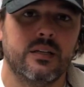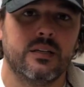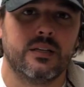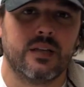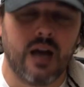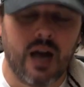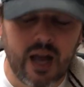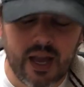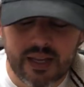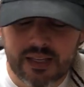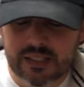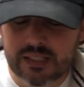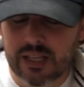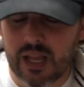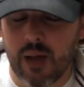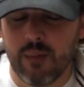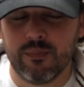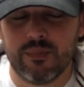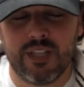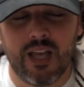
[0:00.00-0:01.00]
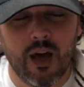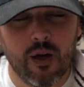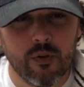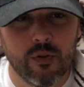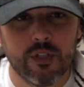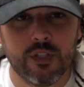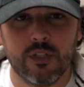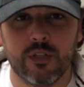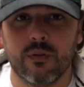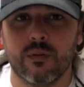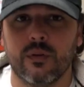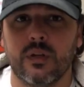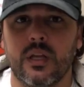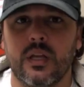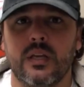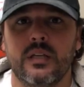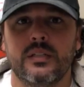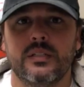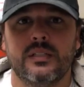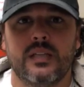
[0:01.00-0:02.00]
Guys, I'm telling you,
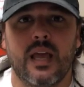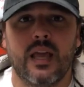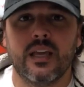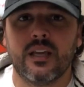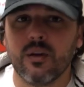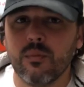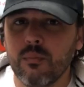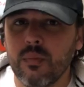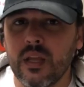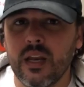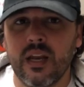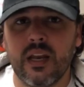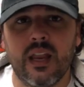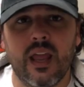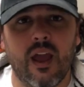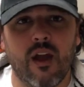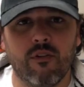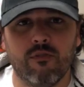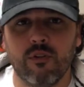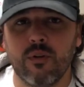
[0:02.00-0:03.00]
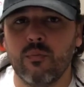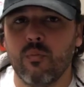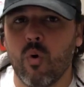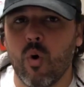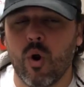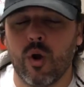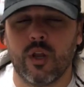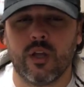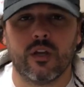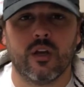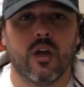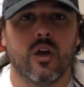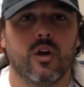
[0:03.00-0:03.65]
take a minute every morning.